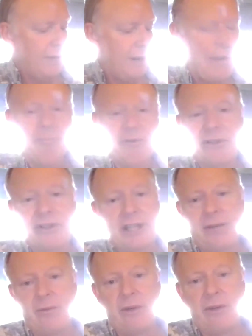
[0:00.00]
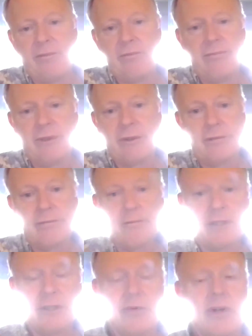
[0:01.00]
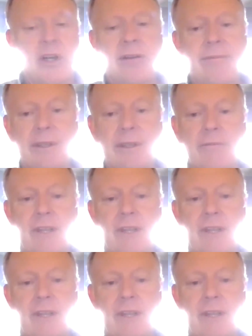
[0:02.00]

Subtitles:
I'm happy to attend one of them as well